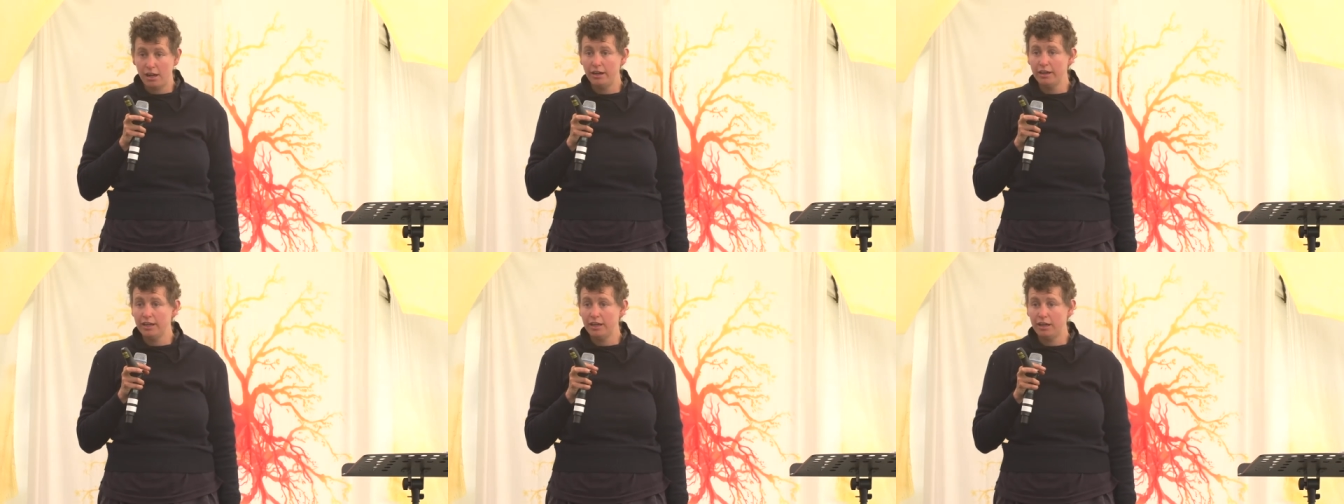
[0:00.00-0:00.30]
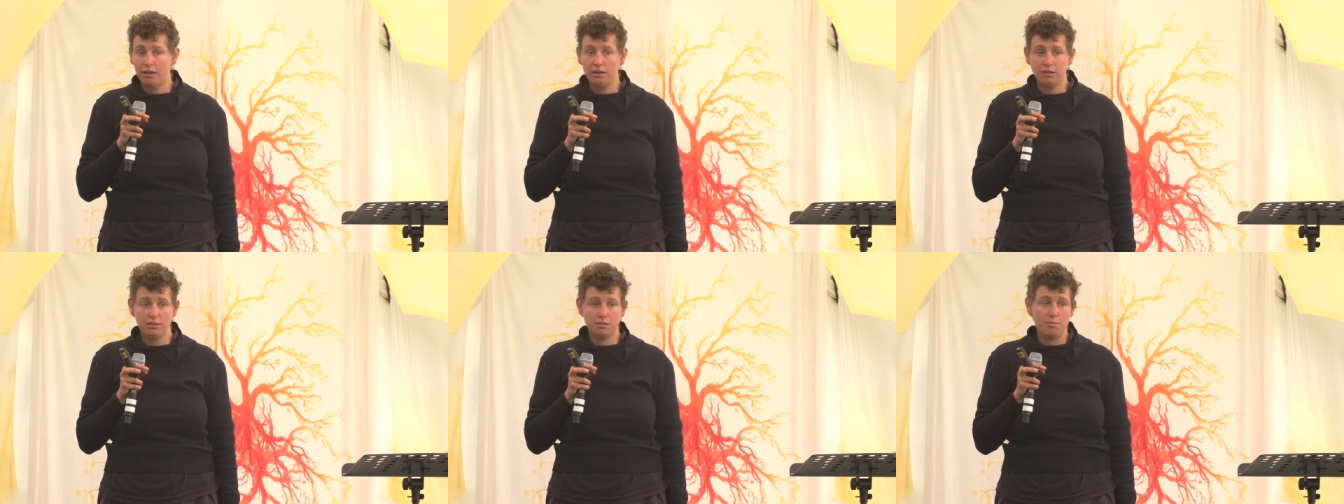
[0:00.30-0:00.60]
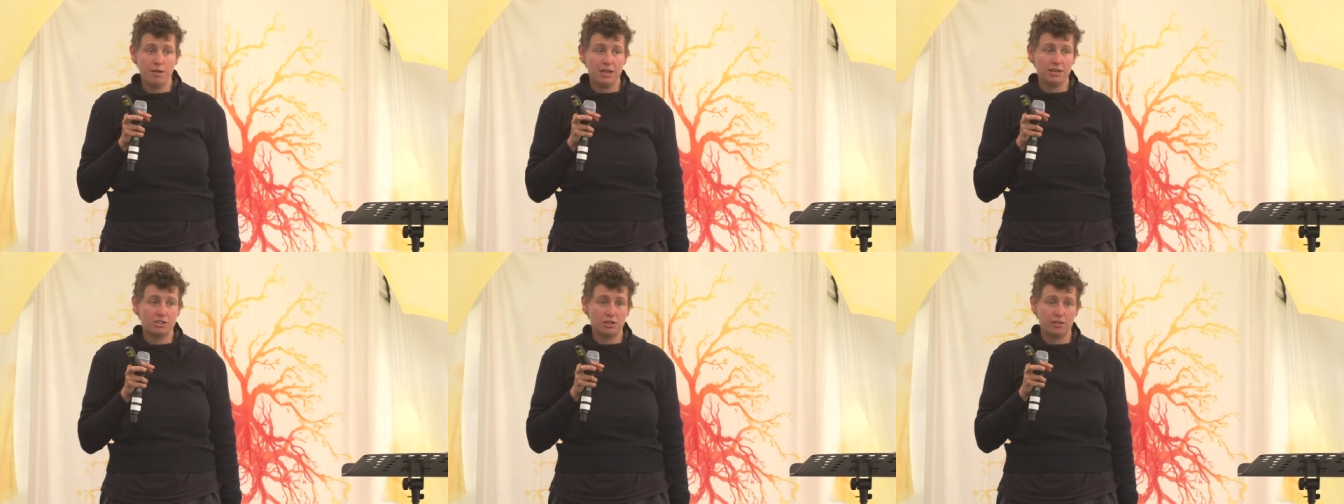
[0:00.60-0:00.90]
on here
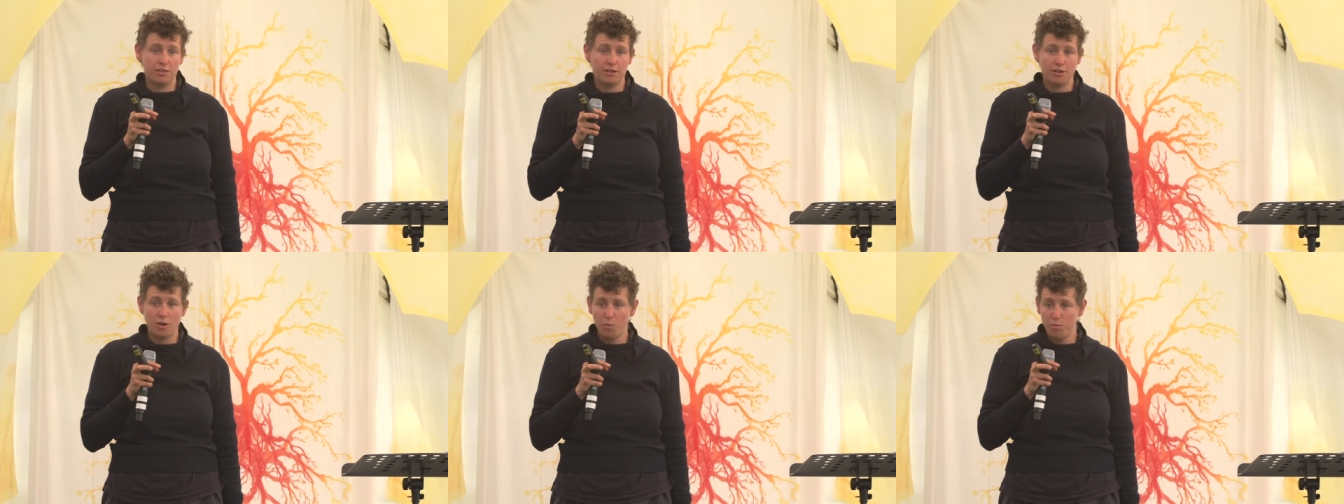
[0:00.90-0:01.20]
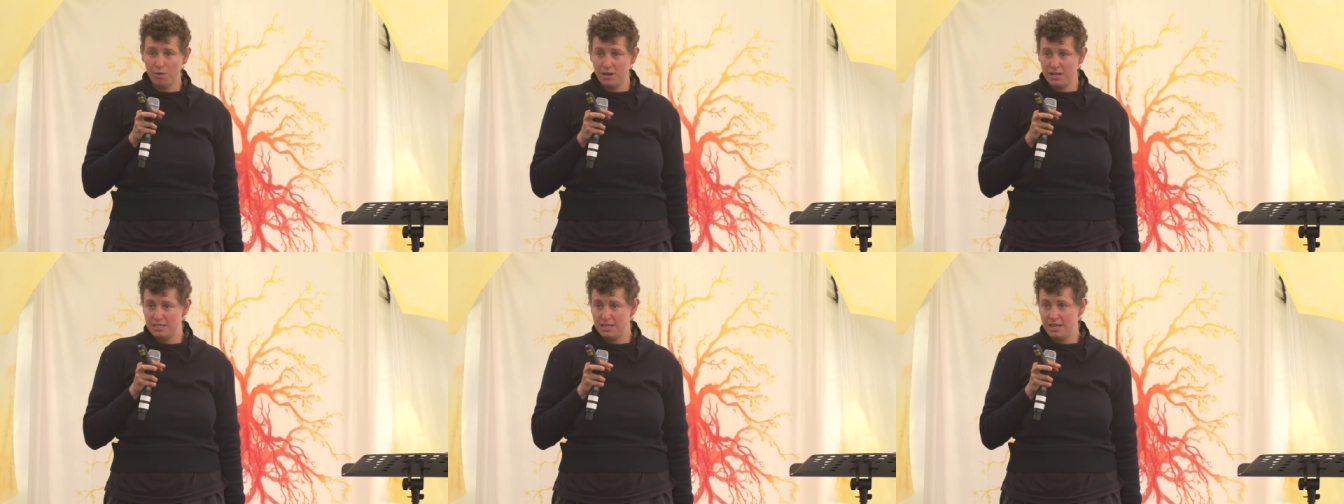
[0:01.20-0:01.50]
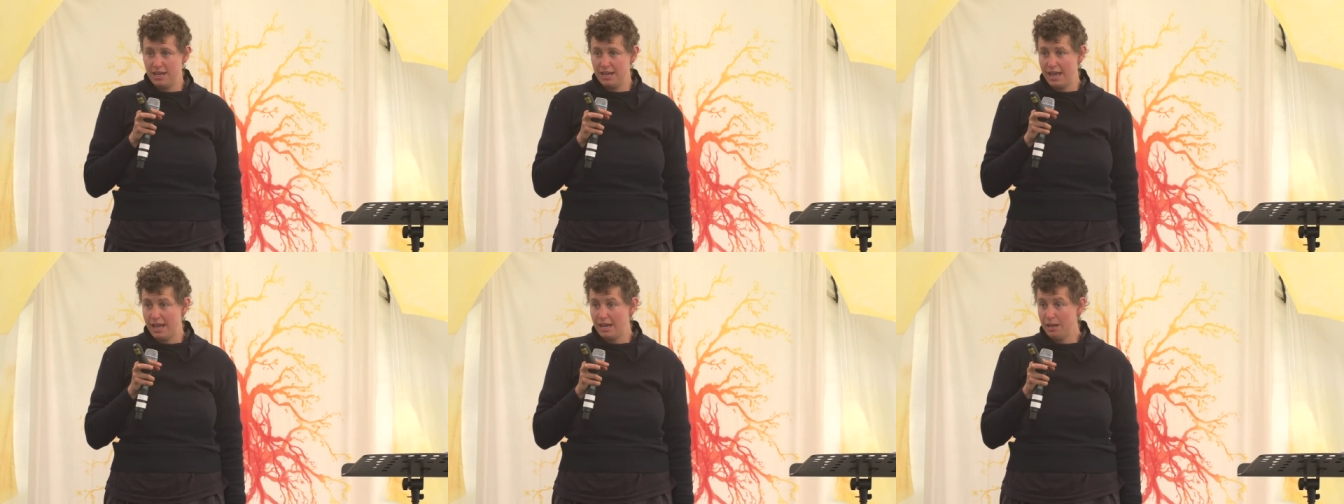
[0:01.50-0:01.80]
to make sure that nobody's
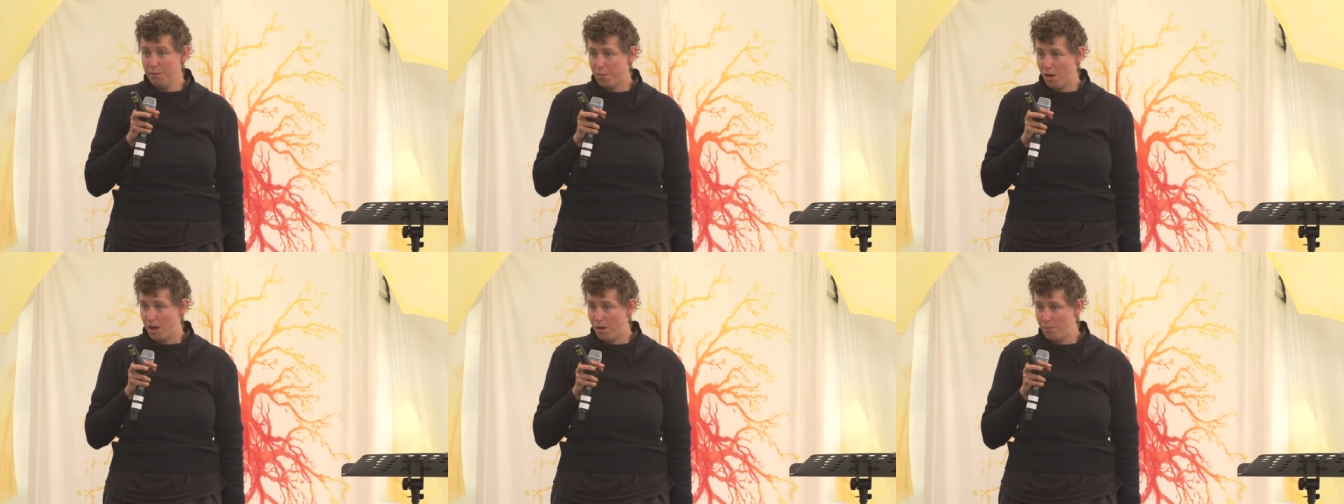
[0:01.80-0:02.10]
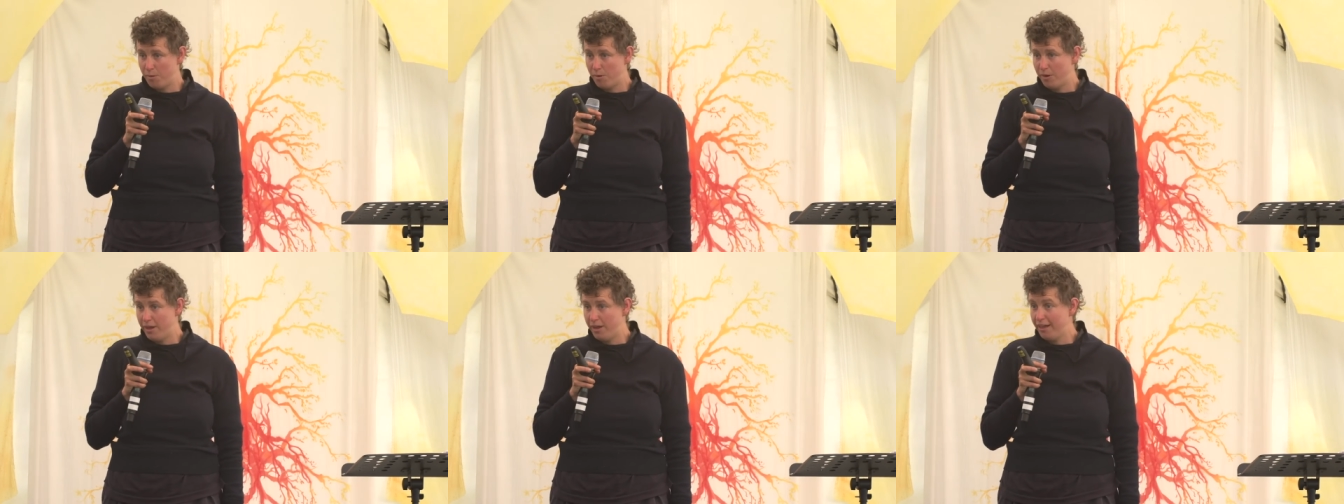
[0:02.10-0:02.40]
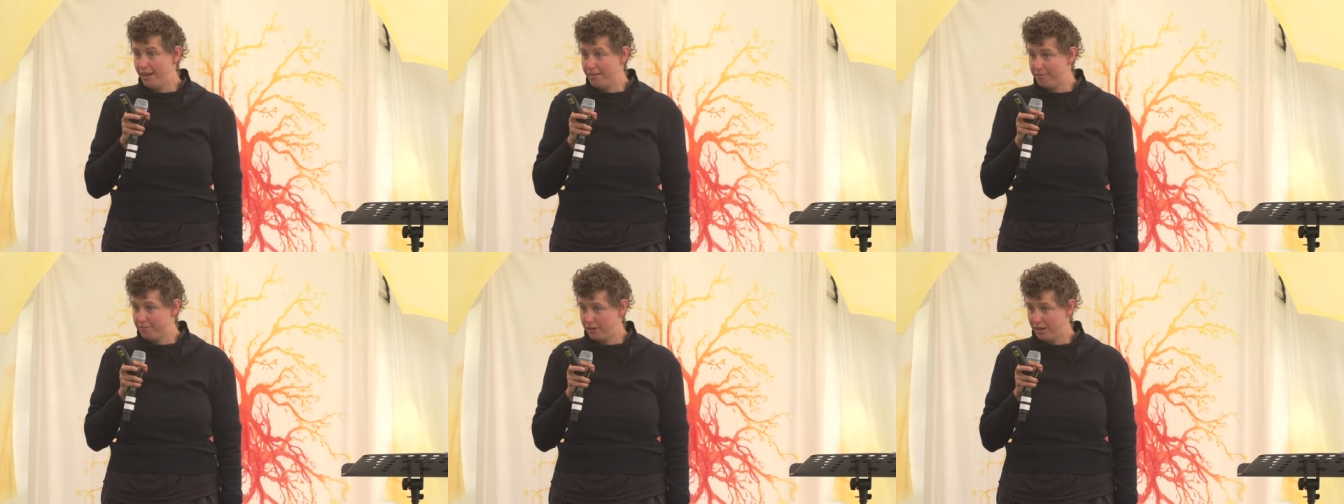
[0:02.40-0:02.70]
eating any palm
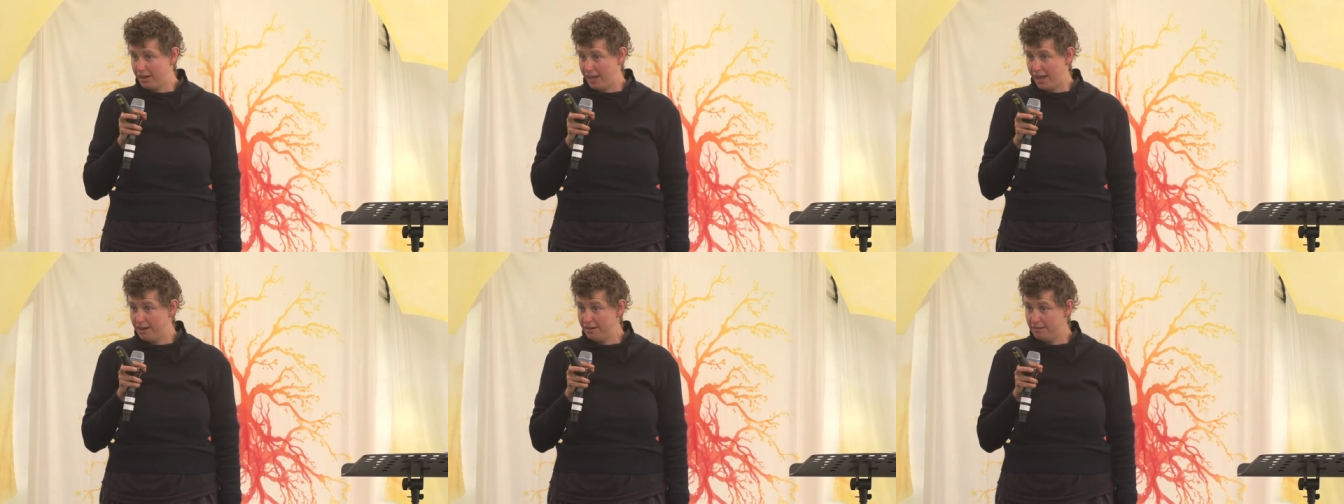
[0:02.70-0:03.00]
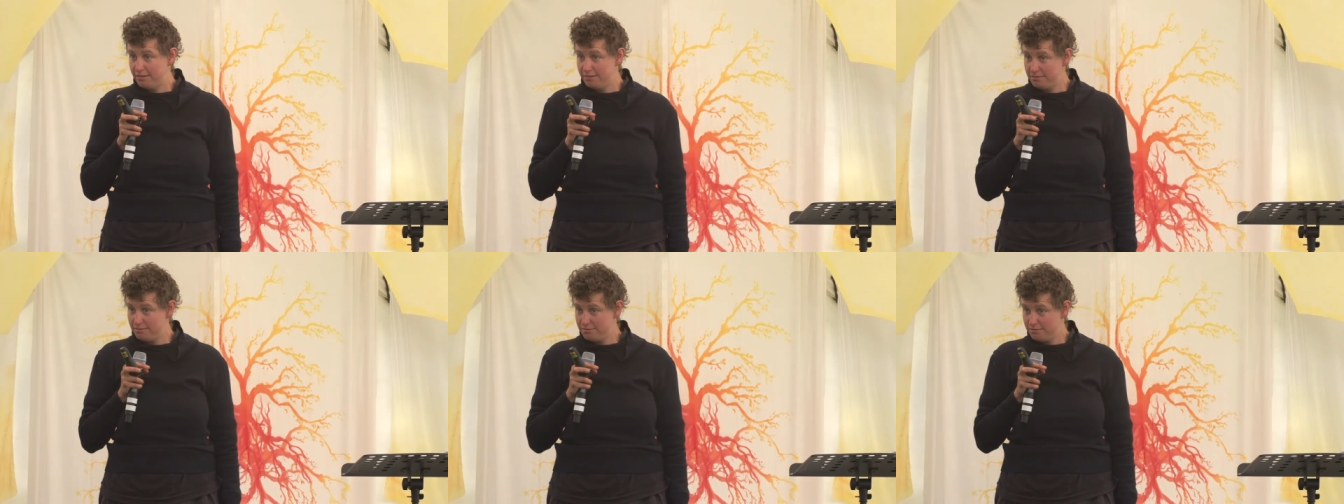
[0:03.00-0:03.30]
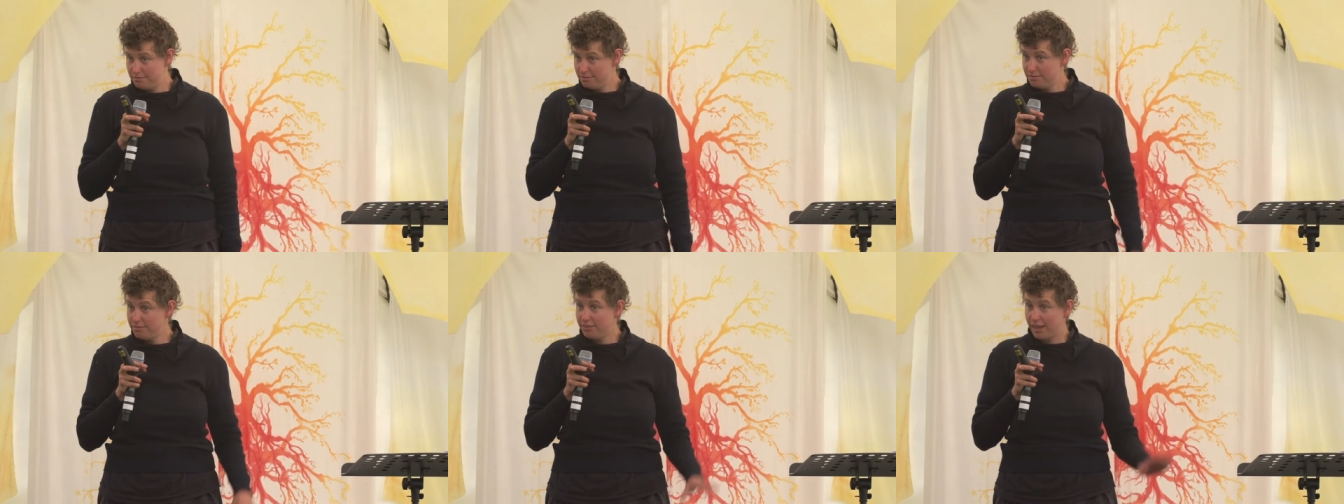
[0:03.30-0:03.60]
oil ever again.
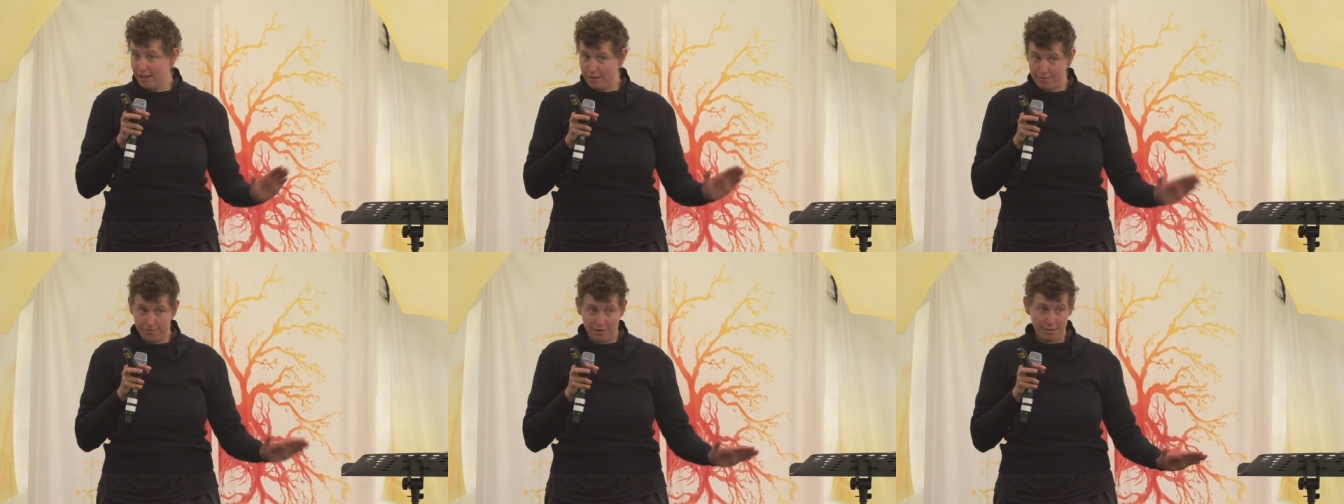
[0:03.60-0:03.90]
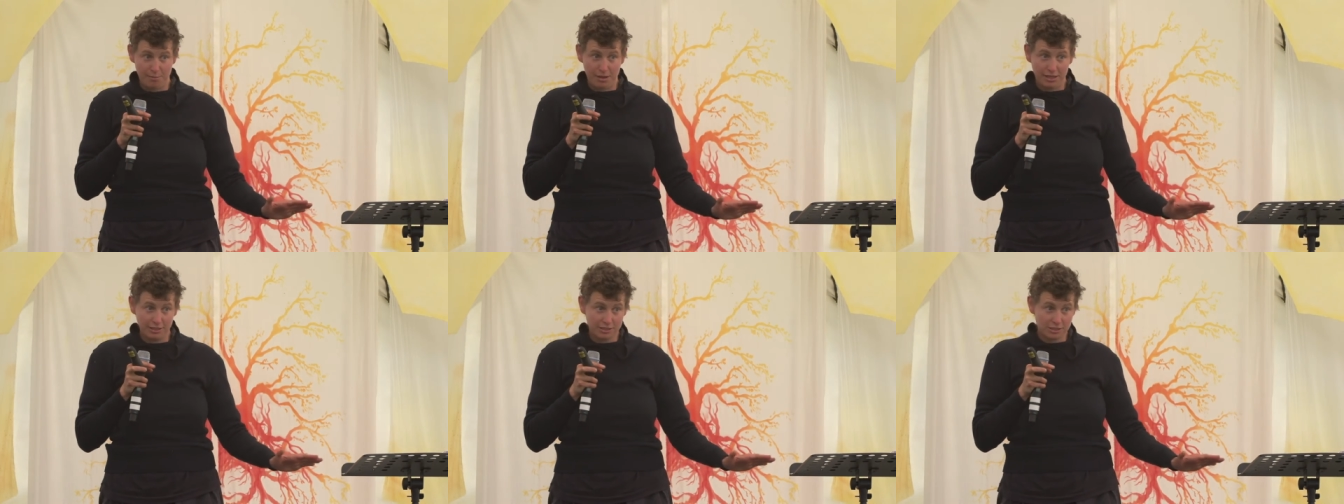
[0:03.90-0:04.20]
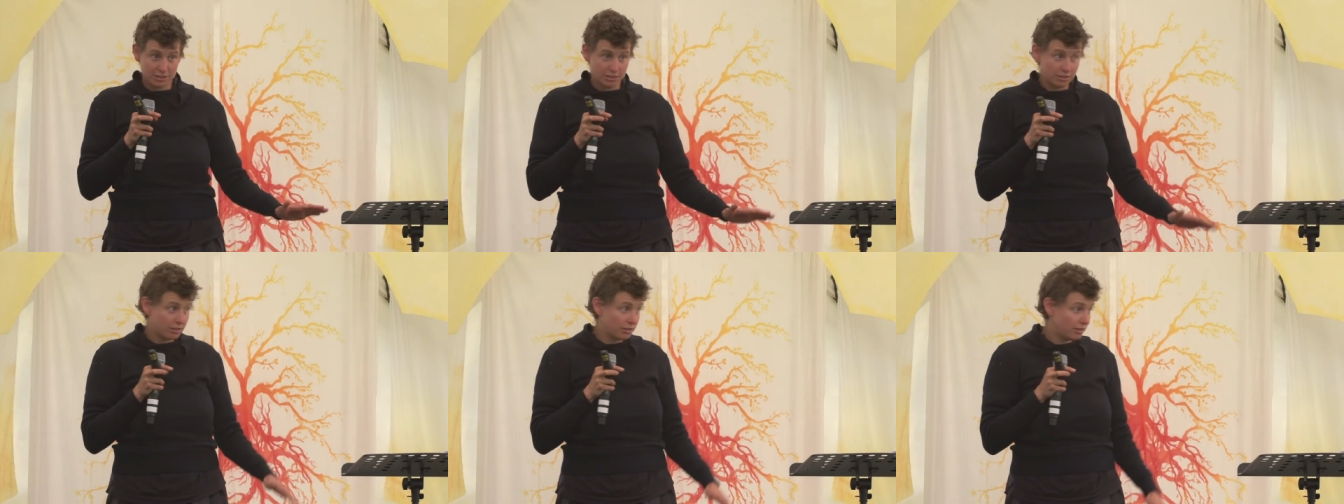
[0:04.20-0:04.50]
Thank you very
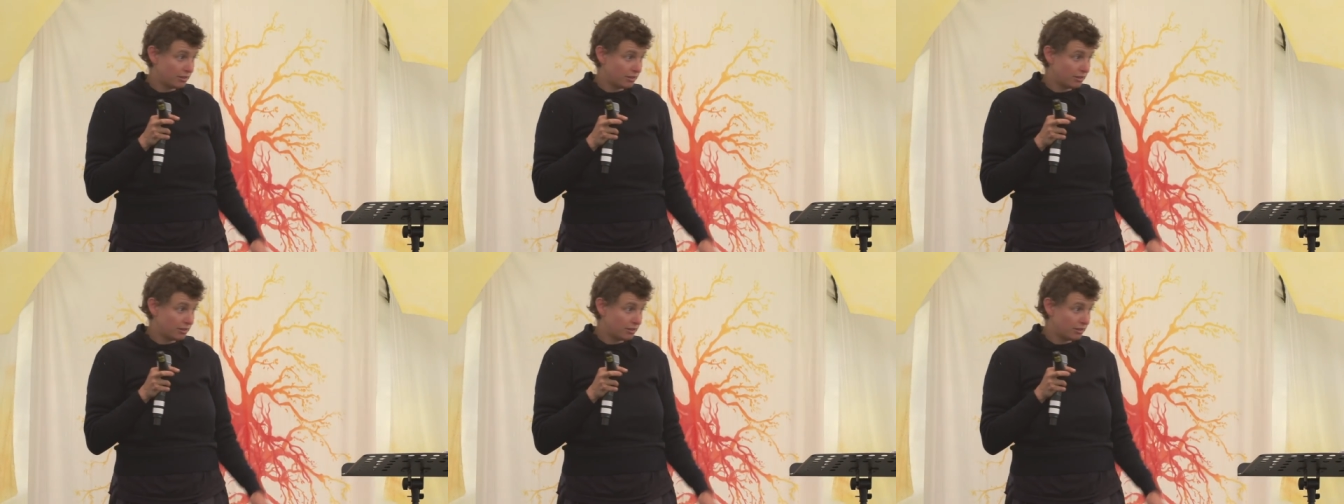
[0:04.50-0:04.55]
much.